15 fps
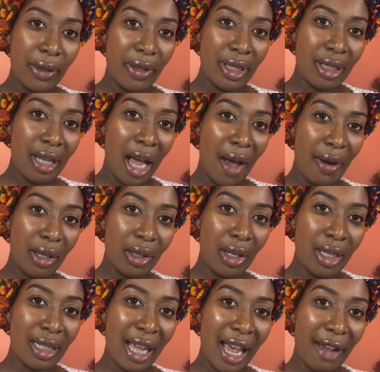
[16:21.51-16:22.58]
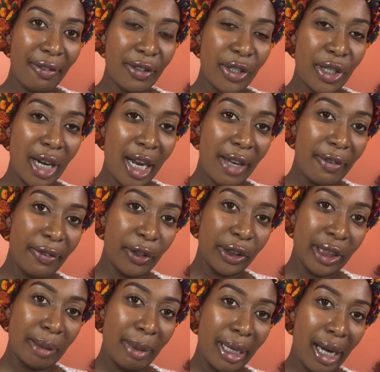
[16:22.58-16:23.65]
this is how it looks after I filled
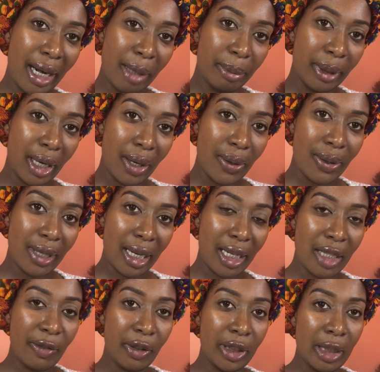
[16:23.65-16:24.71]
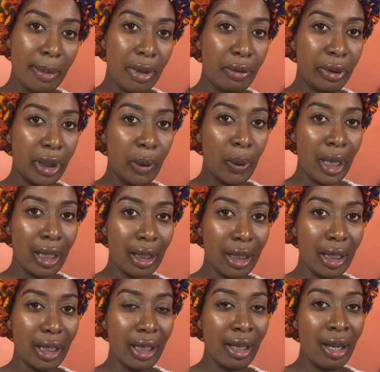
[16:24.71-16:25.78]
in my eyebrows. I just filled them in really
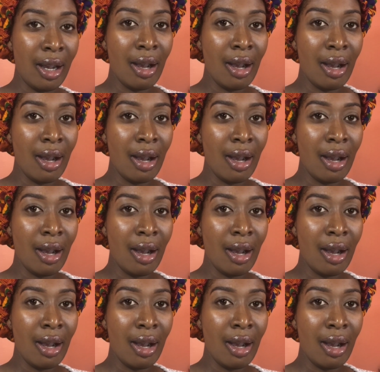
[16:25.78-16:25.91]
quickly.